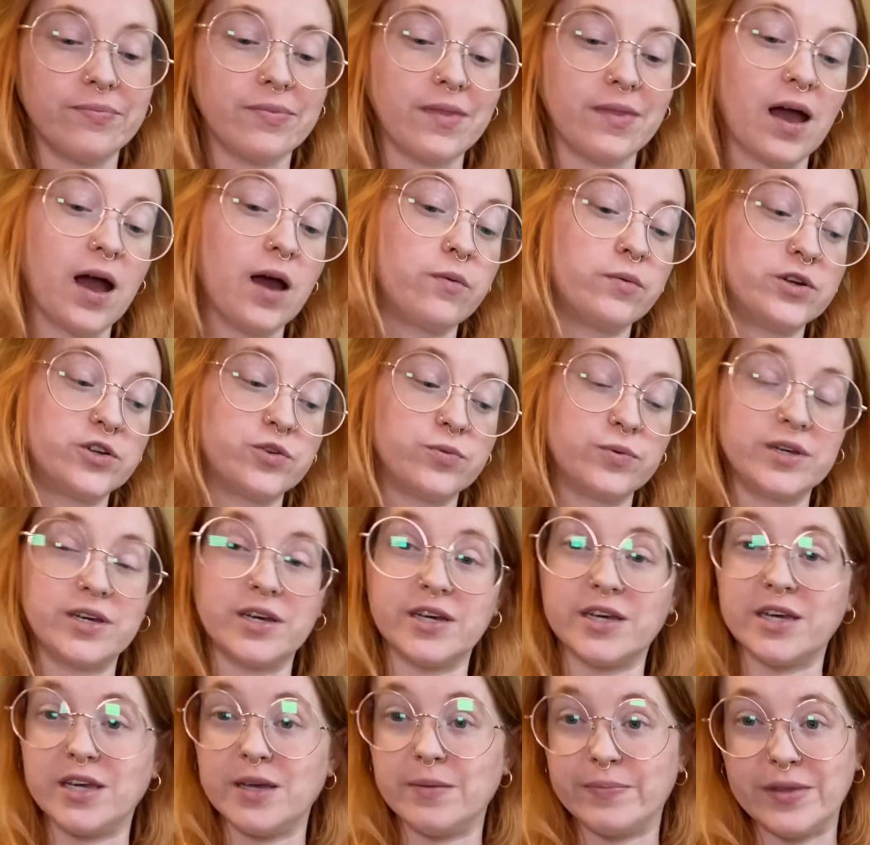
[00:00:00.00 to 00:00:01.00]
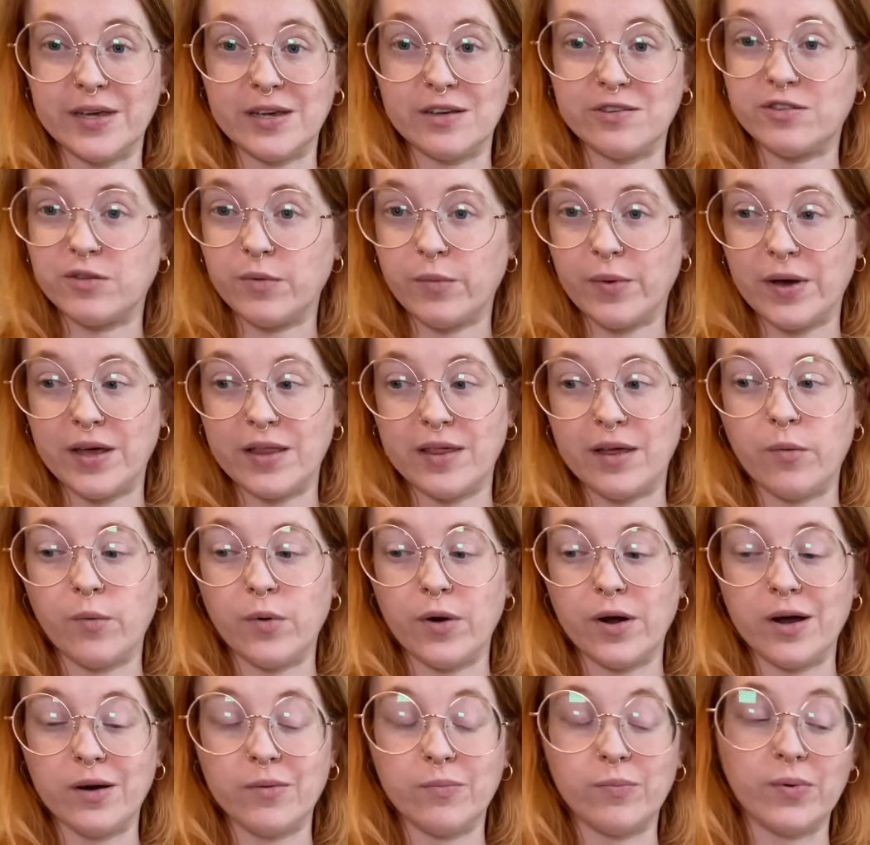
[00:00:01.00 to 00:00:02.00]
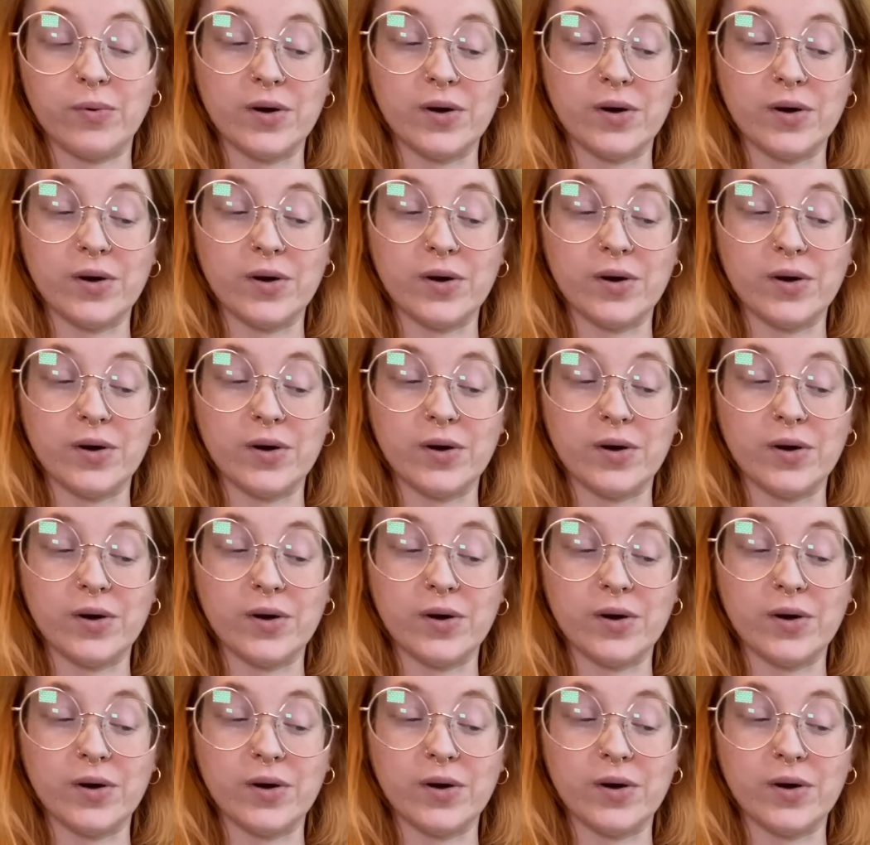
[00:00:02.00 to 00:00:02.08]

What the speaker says: I wish we could keep things the way they were,